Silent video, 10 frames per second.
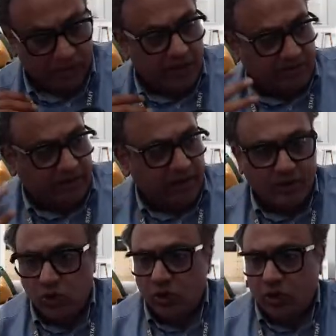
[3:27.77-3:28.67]
There are
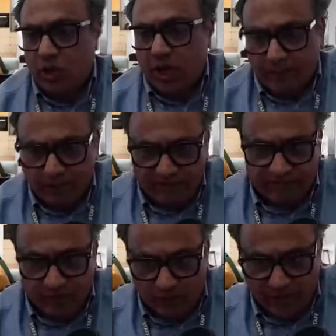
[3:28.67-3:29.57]
a couple of
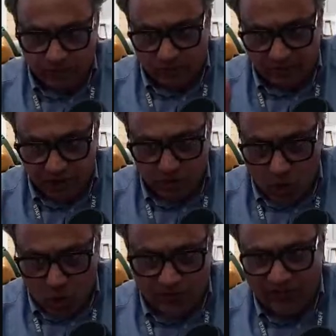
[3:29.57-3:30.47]
different ways with which you
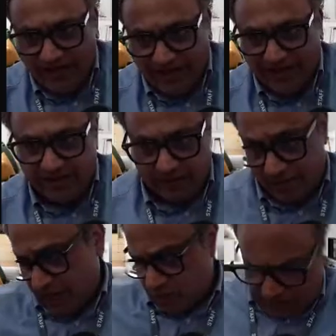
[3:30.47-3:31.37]
authenticate the email
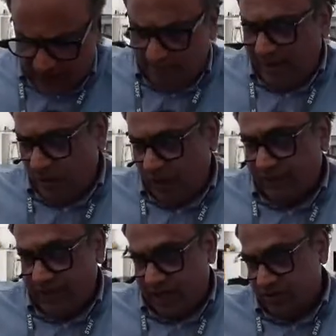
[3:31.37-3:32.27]
accounts. We'll come back to email
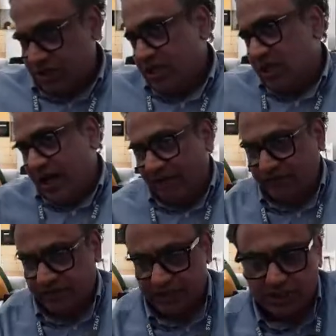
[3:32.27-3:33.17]
accounts after
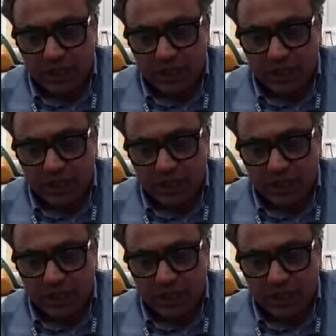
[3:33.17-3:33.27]
this.